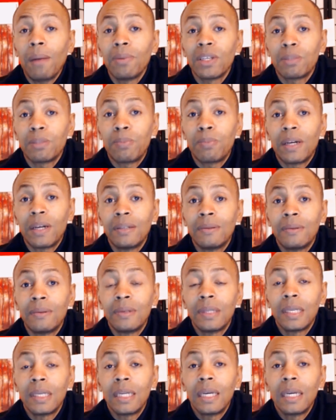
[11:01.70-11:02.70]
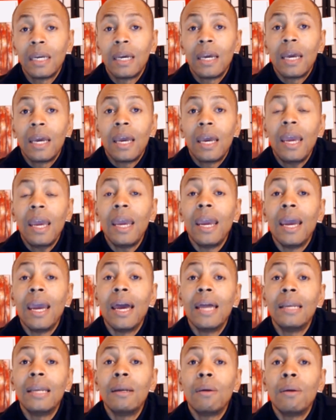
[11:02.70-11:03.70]
publish button.
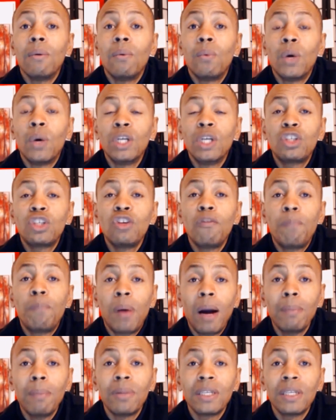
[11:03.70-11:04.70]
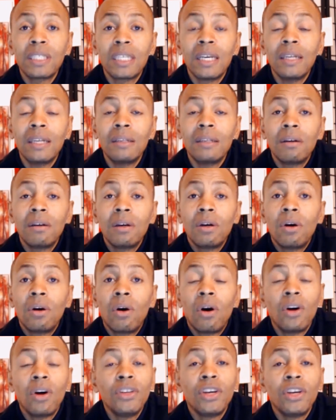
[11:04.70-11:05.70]
And once you've published it,
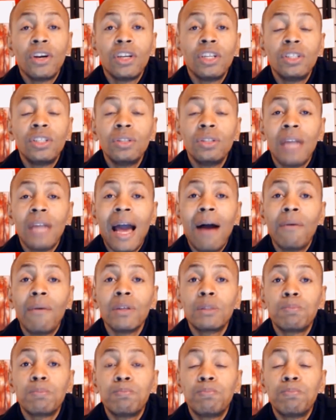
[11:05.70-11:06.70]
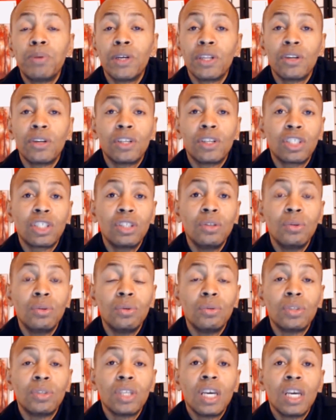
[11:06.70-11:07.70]
all you're going to do now is put it on
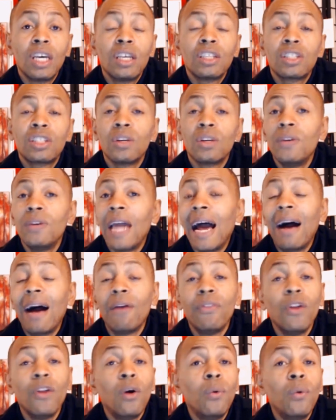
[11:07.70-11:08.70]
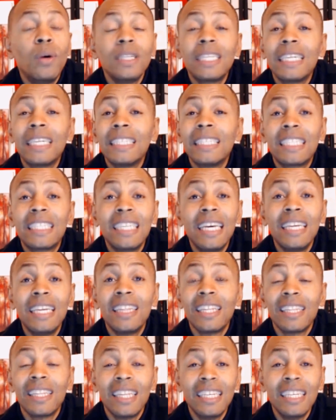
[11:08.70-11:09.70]
snooze. So now no one can
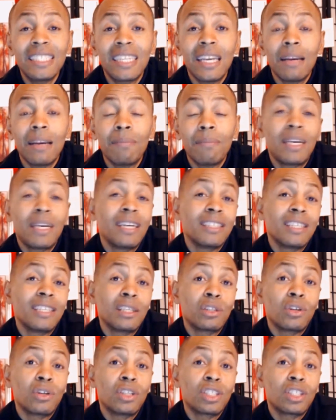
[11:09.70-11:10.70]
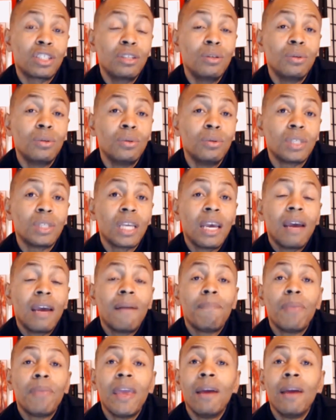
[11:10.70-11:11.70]
see the listing because it's on snooze.
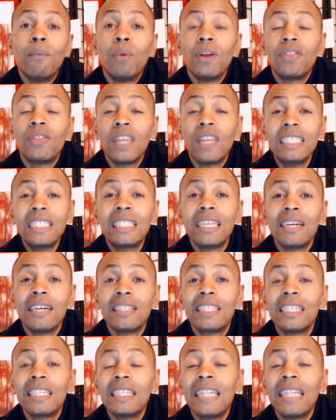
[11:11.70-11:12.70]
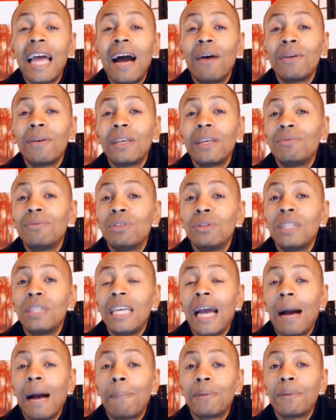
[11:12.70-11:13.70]
And what this does, it now gives
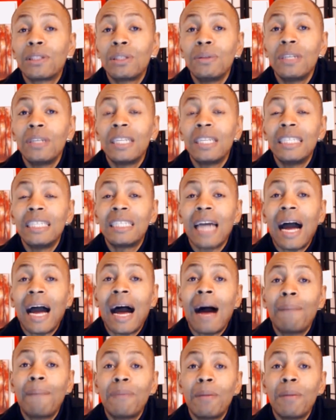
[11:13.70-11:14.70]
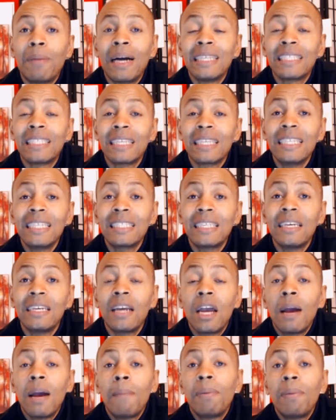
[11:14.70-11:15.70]
you the opportunity to optimize the
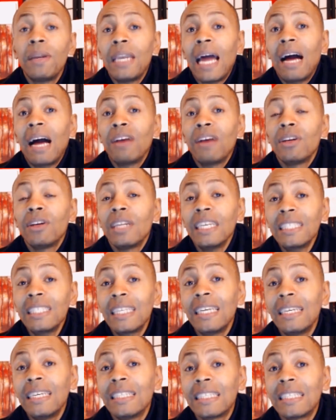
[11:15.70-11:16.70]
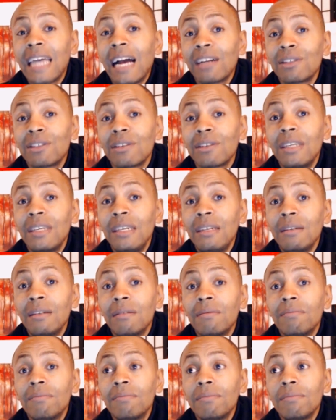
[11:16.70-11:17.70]
listing. But now your listing is
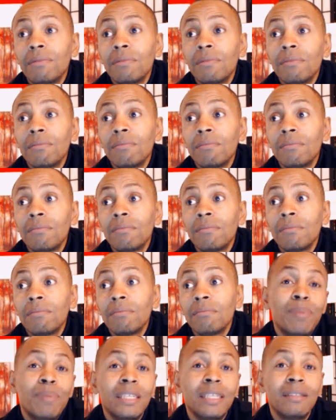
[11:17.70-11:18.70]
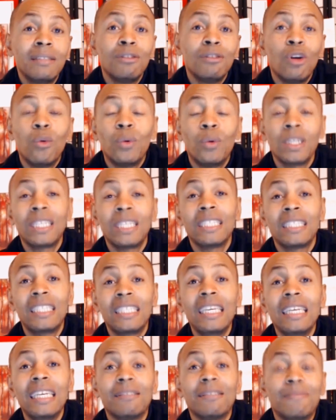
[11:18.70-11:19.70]
actually, it's live, but no one can
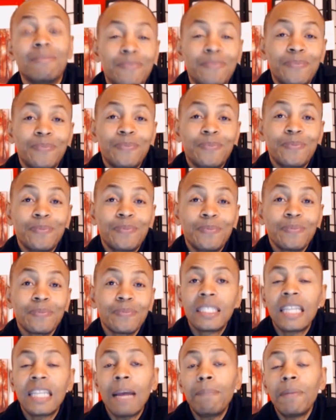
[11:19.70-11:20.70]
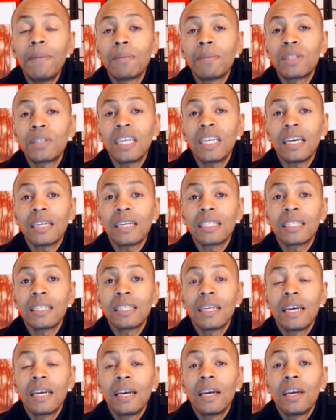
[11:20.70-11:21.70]
see it. Step number
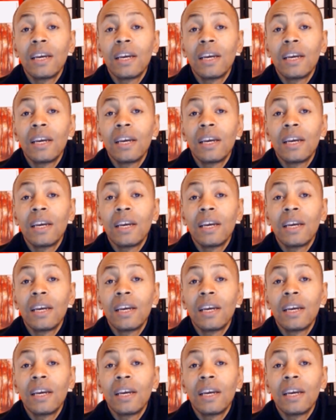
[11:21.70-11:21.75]
6.